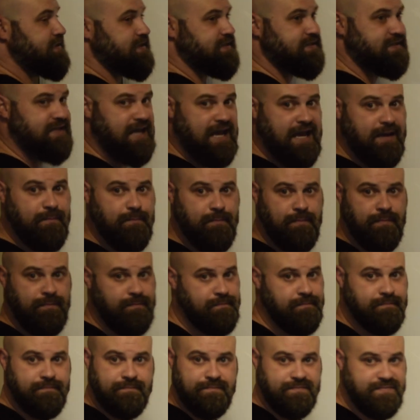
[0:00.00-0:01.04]
is the same.
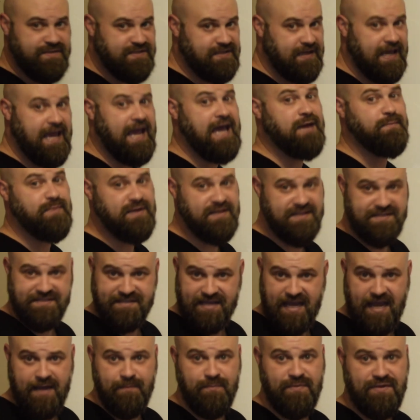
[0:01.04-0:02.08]
It can be the
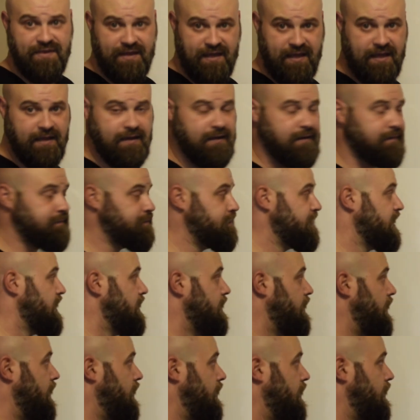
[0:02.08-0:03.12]
same thing.
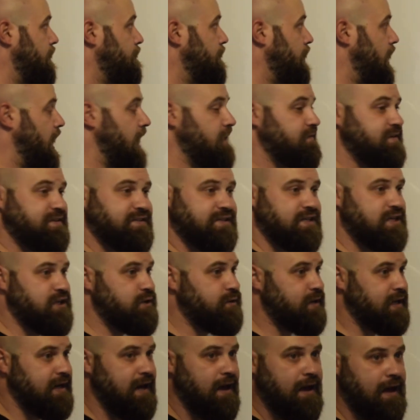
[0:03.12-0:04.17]
Obviously,
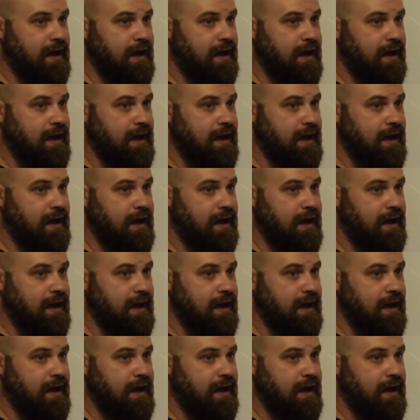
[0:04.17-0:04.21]
you can